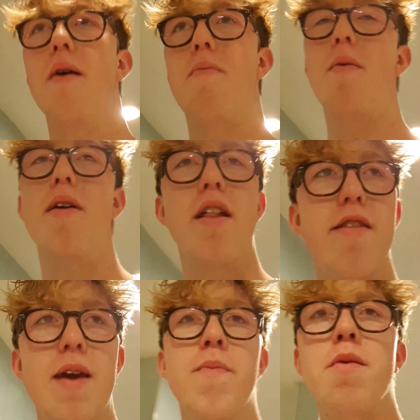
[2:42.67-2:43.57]
probably the
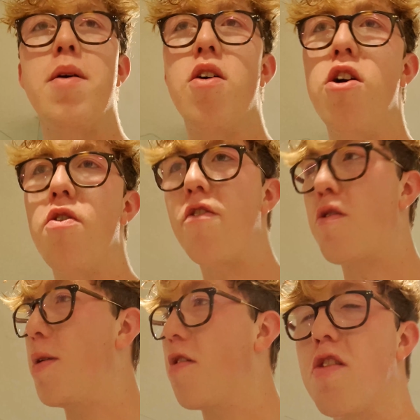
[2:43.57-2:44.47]
same tomorrow. It was a
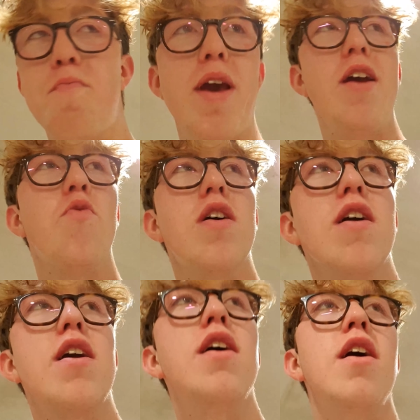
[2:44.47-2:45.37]
bit of speed
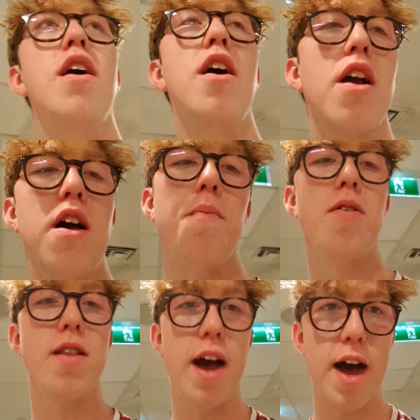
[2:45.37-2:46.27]
work, a couple
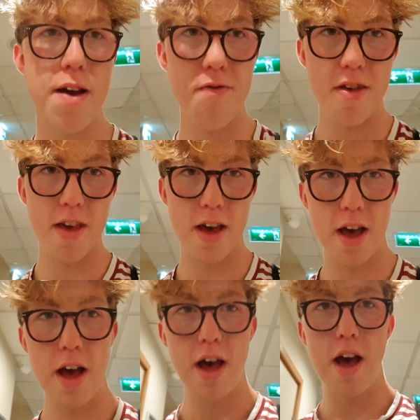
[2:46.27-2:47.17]
dives,
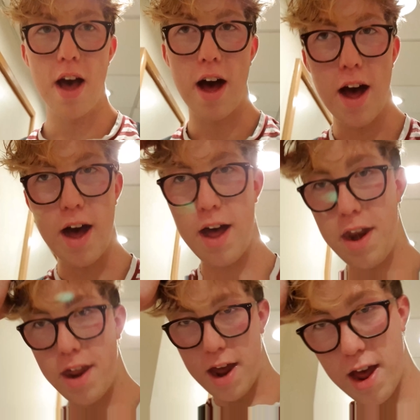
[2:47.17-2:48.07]

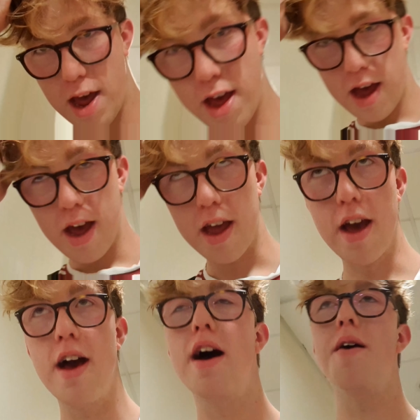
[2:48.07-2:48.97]
and
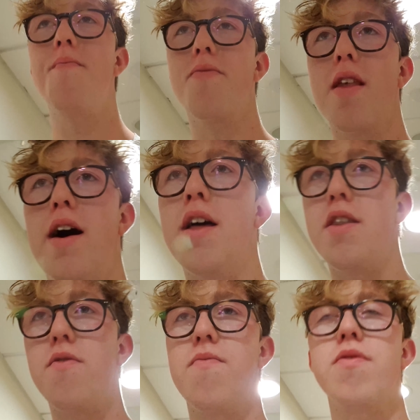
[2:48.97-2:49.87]
yeah, and
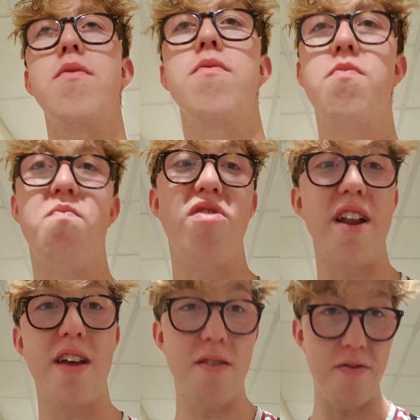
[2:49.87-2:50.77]
it was
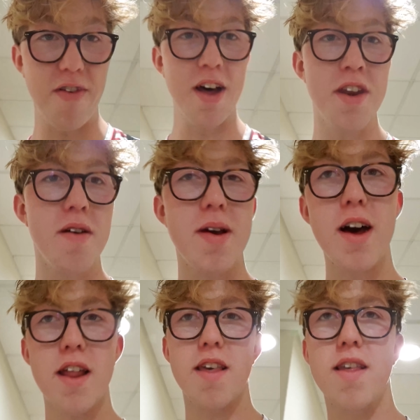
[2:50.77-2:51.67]
really fun, to be
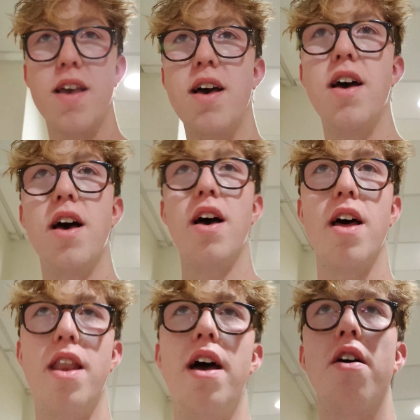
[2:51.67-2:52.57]
honest.
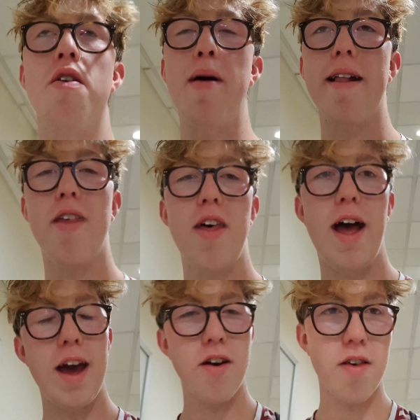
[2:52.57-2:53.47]
Now I'm going back to the
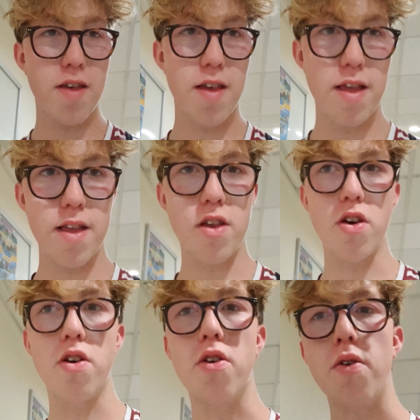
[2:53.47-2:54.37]
house
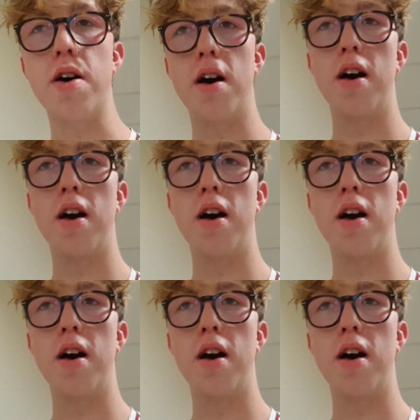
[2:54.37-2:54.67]
to